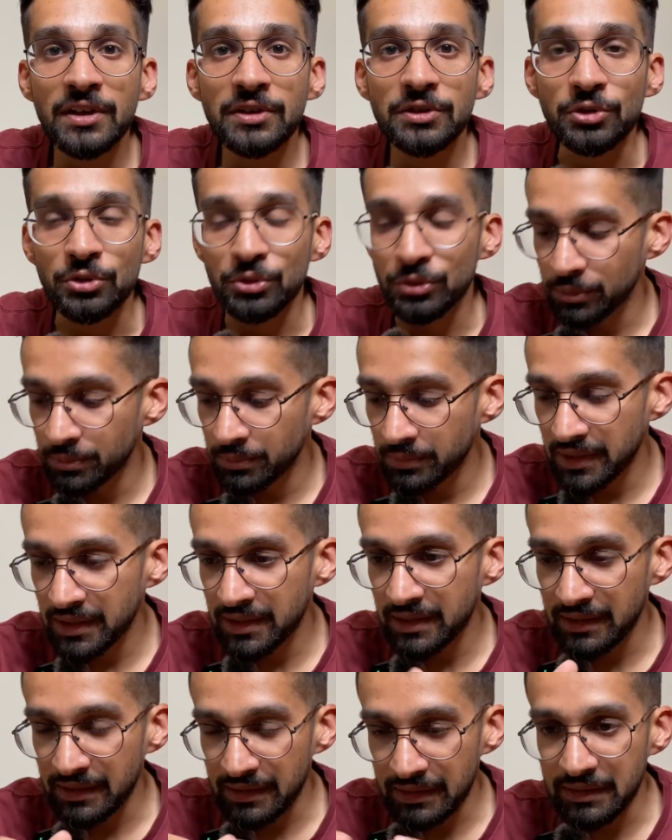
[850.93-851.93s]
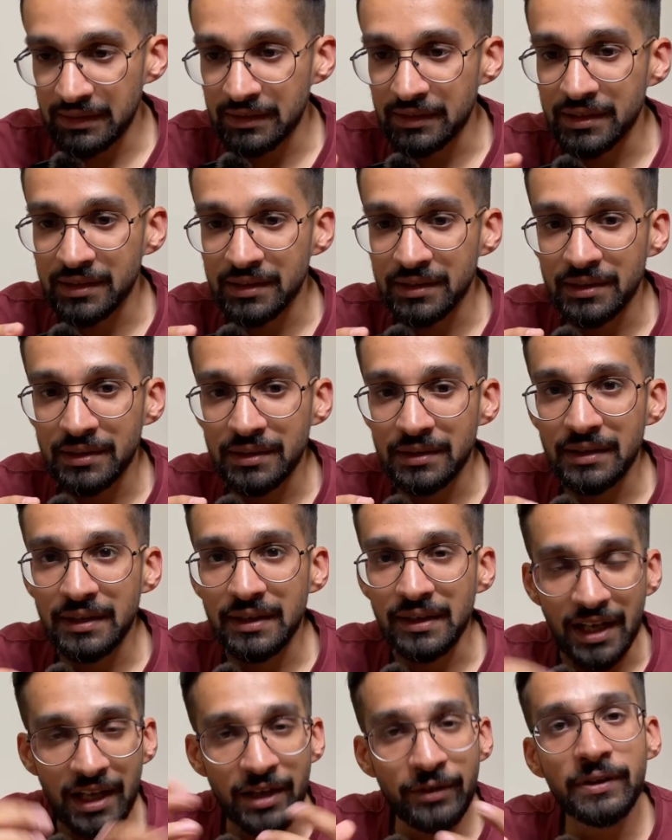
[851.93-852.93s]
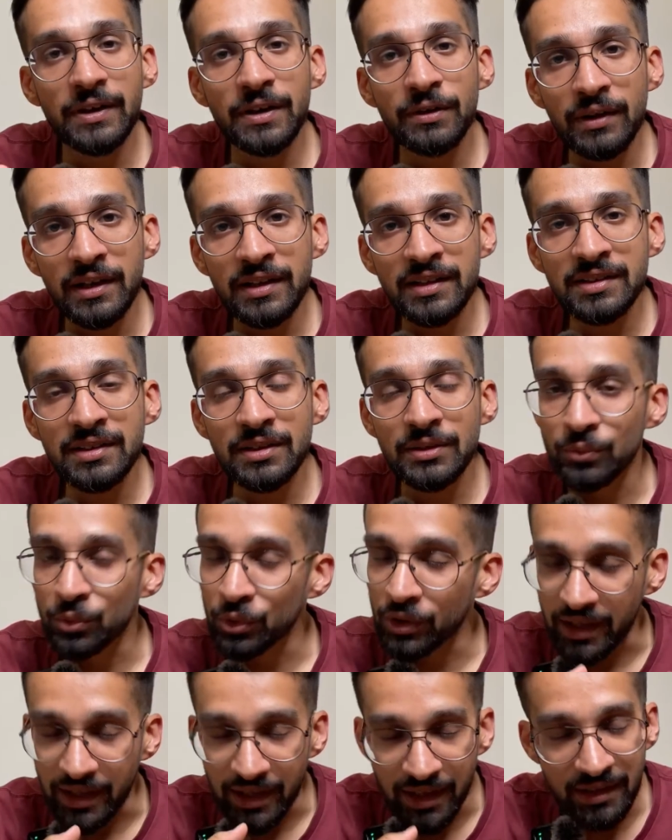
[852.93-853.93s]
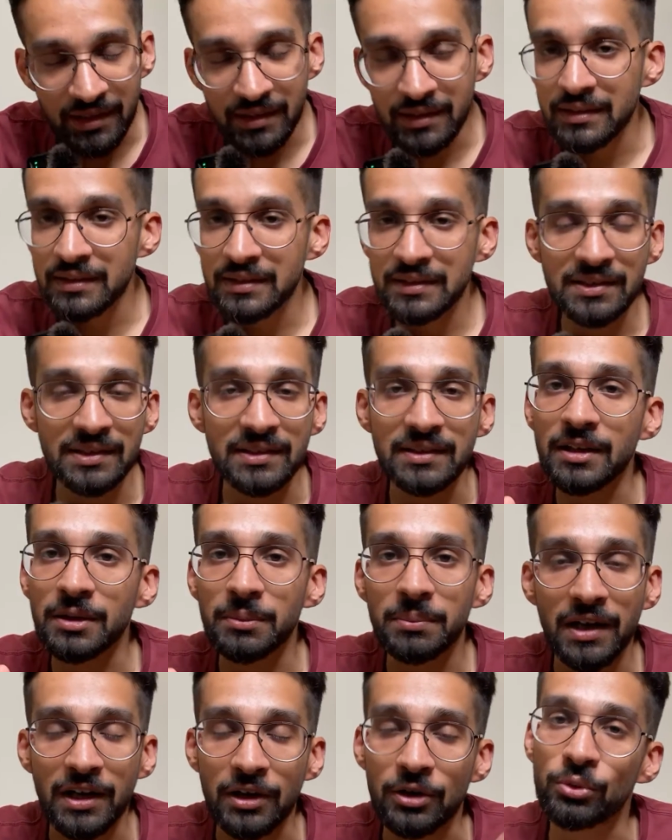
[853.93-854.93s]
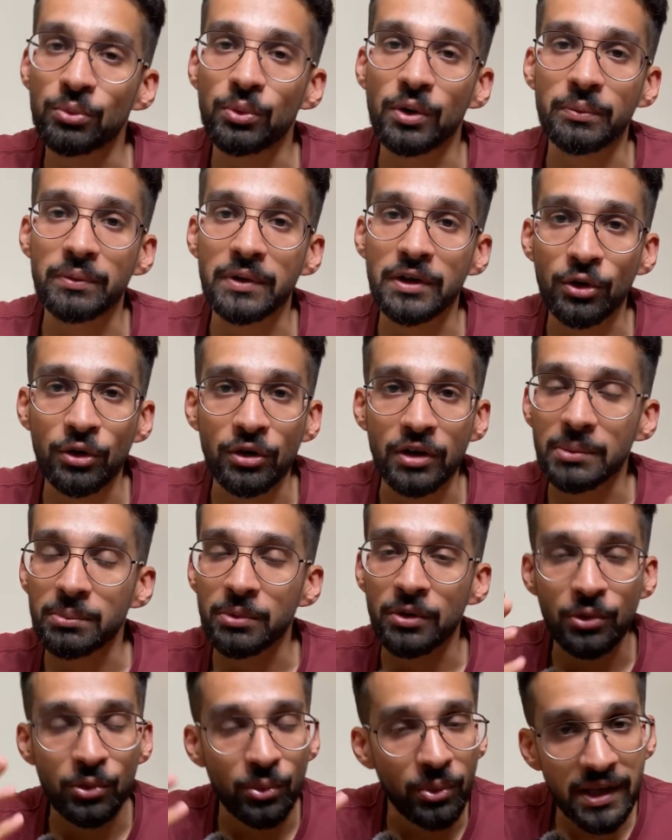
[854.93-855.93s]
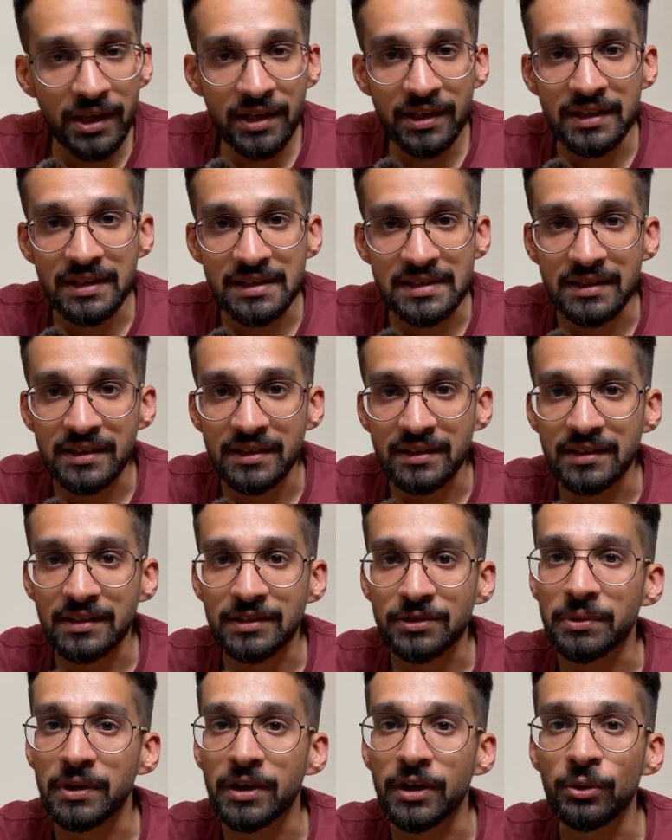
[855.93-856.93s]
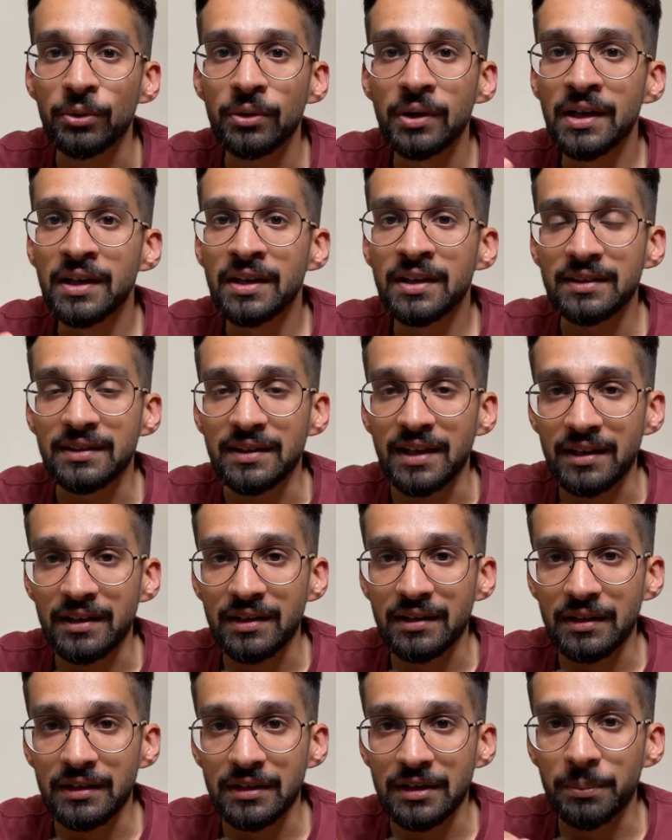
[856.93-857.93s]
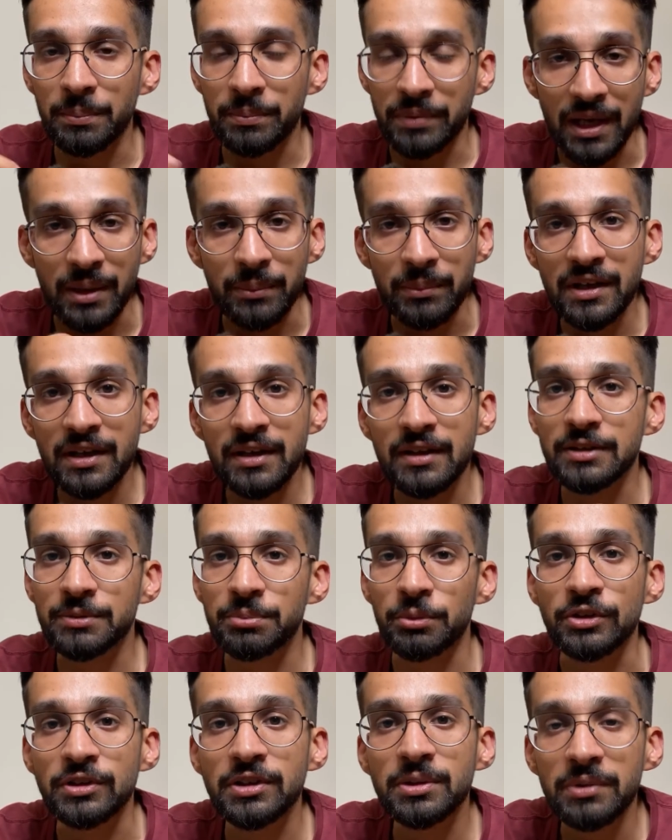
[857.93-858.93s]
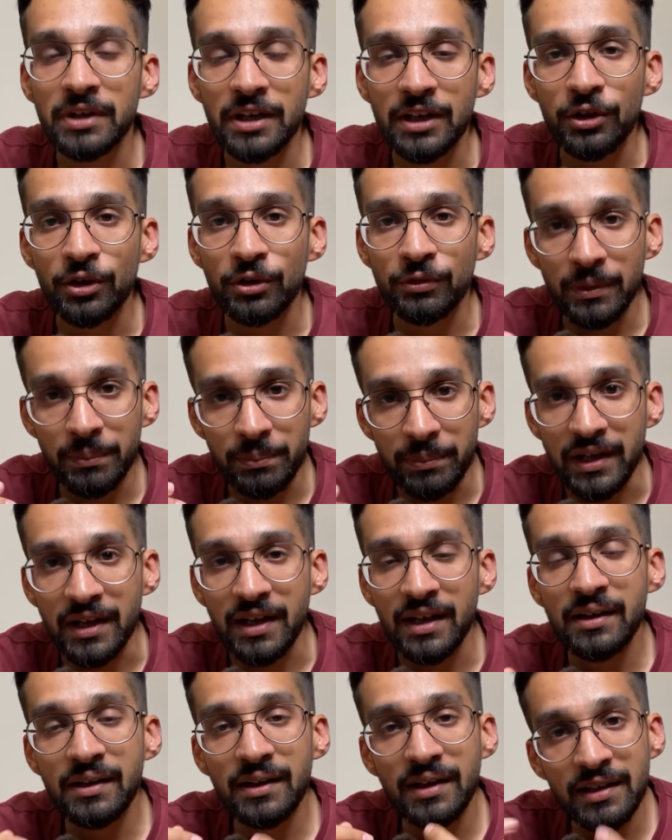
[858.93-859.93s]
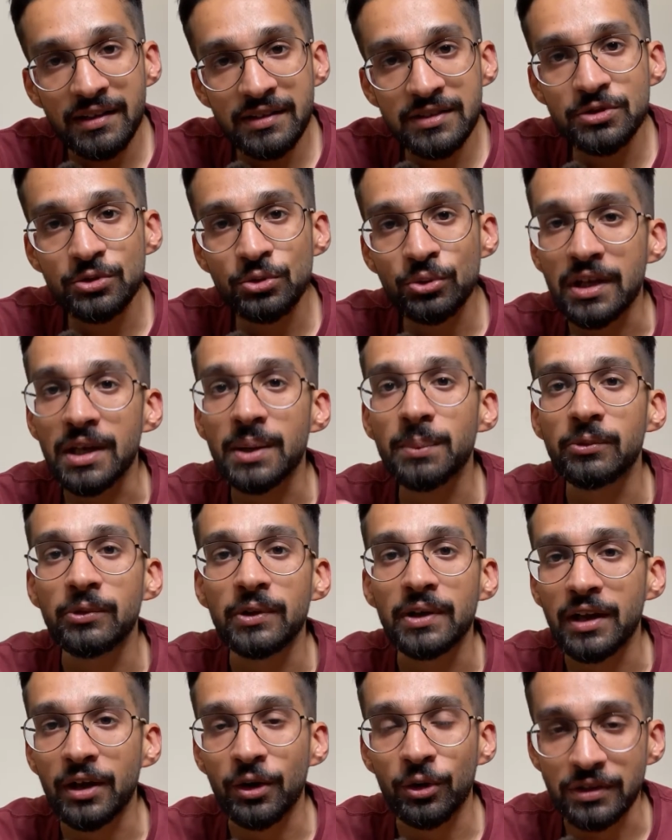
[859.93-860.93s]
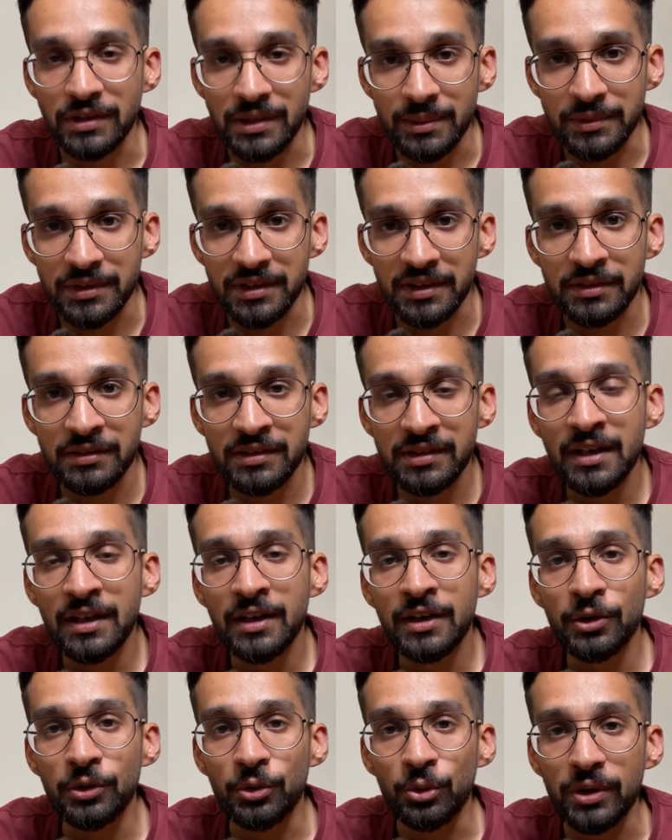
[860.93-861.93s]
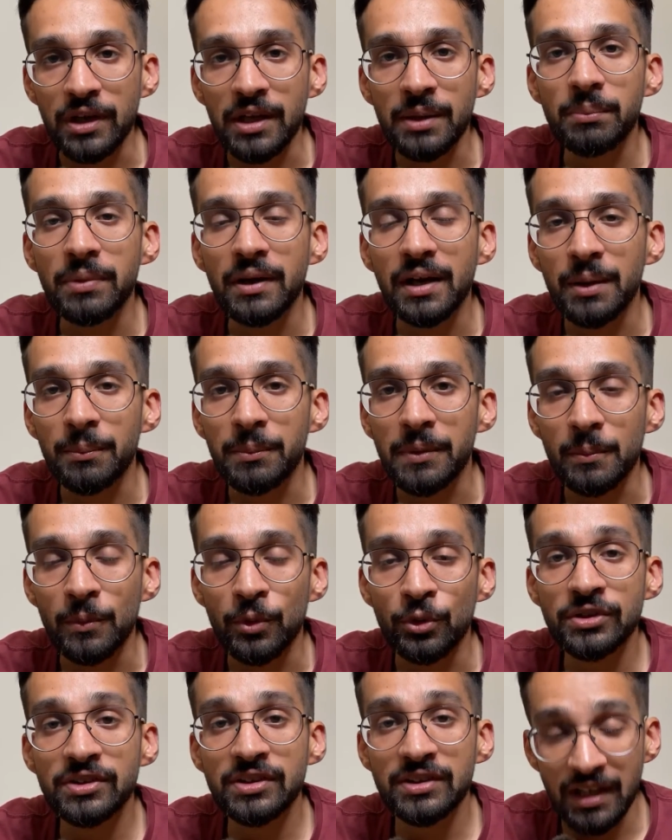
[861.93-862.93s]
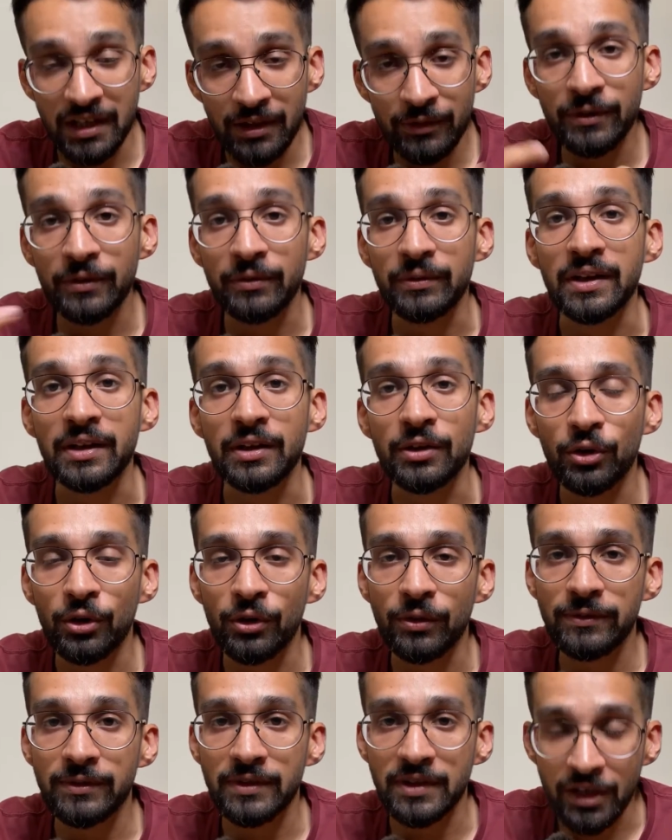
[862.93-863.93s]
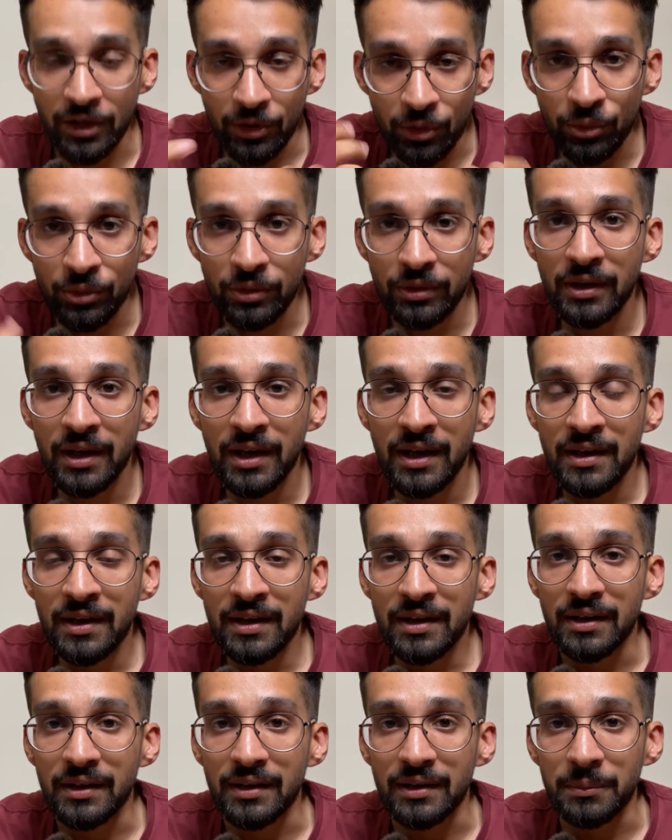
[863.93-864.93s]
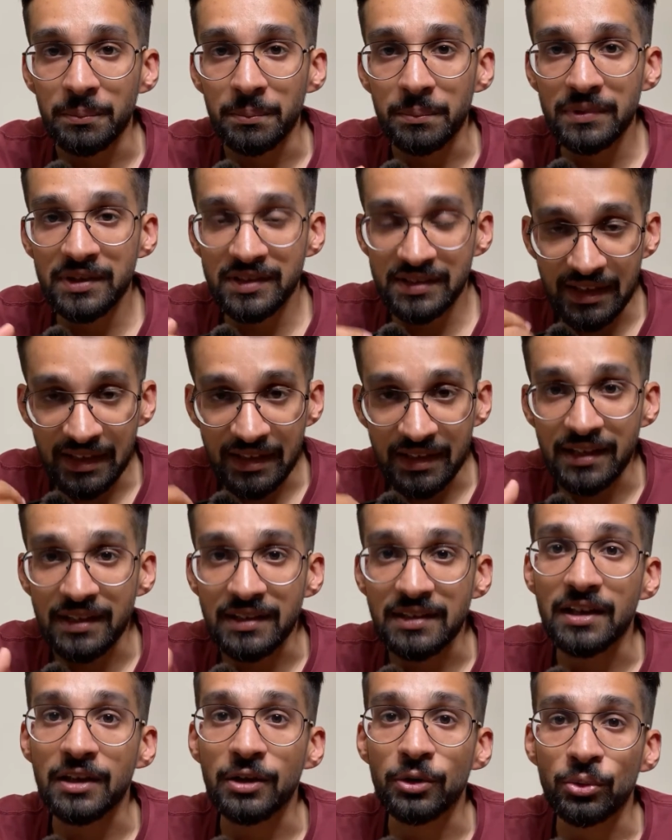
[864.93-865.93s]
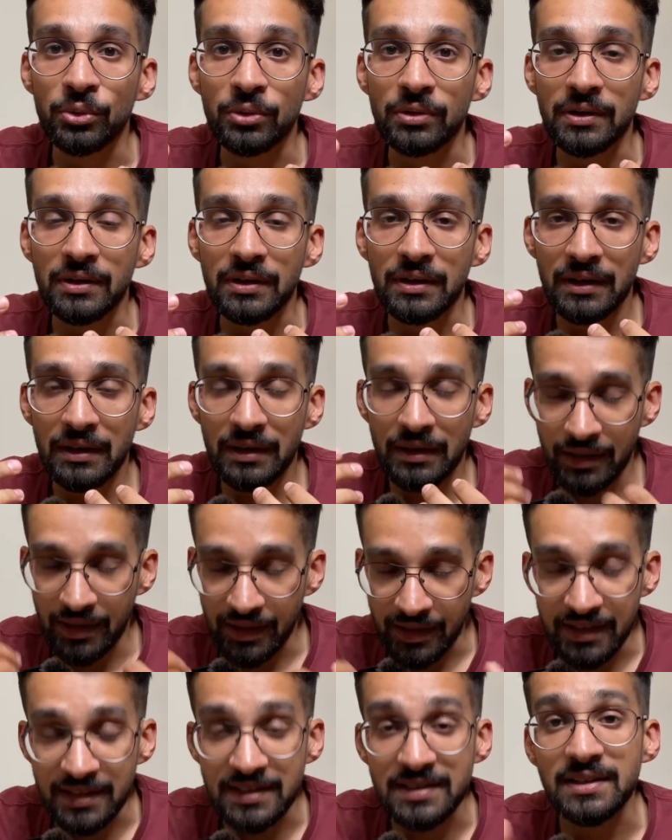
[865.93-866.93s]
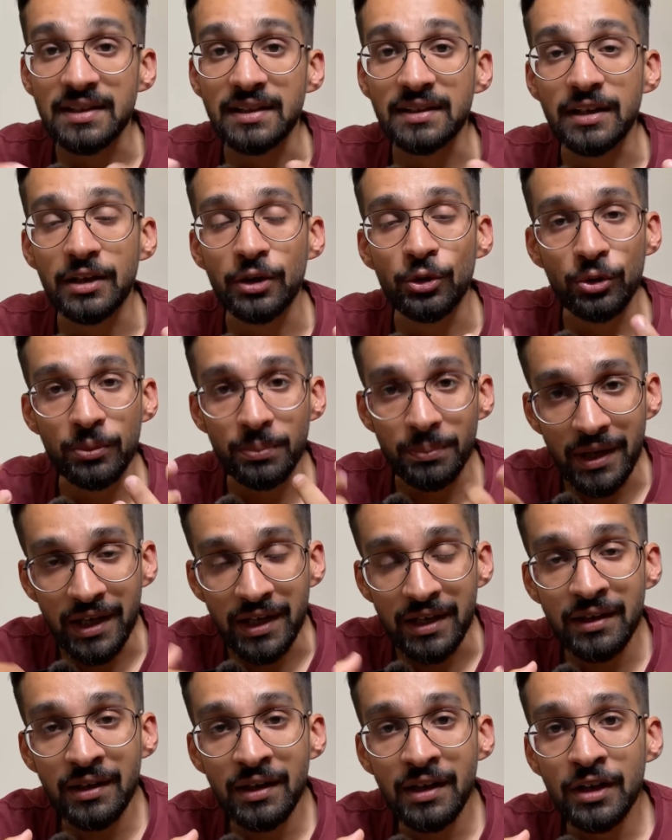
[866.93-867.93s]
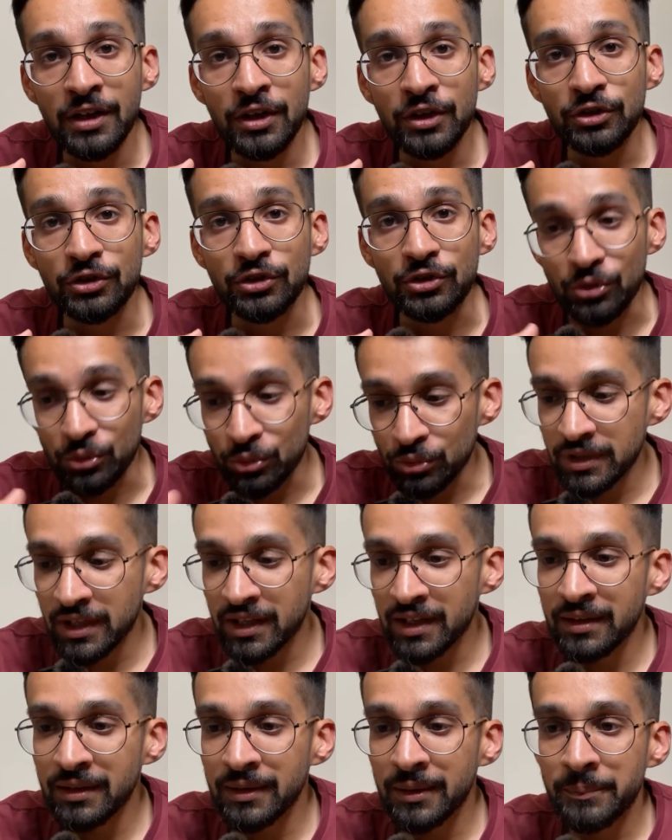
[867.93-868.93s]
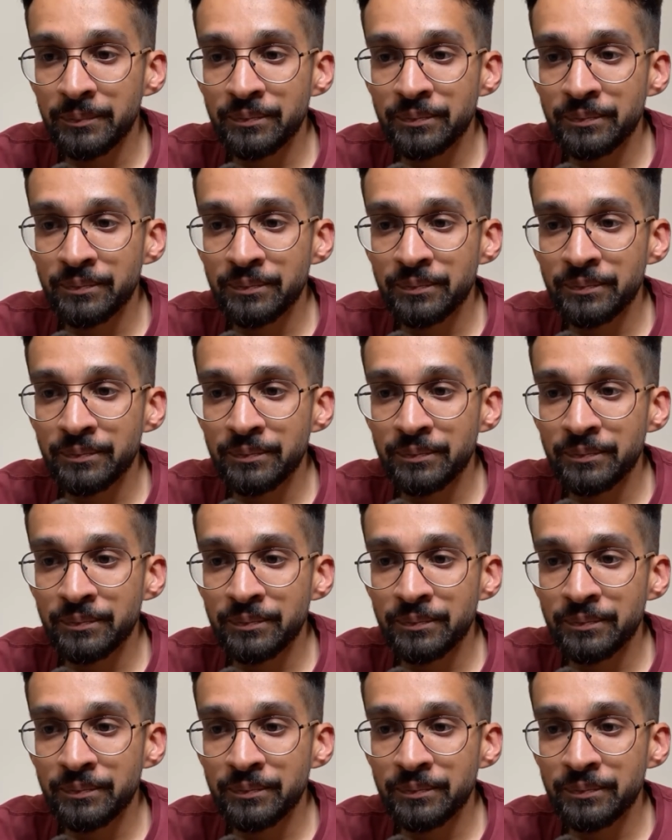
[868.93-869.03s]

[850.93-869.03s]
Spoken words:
So the life advice would again circle back to what we talked about quite initially in this video, that the primary responsibility of a parent is to keep working on themselves, to keep becoming more self-aware of their own psyche, their own conditioning, their own mind, so that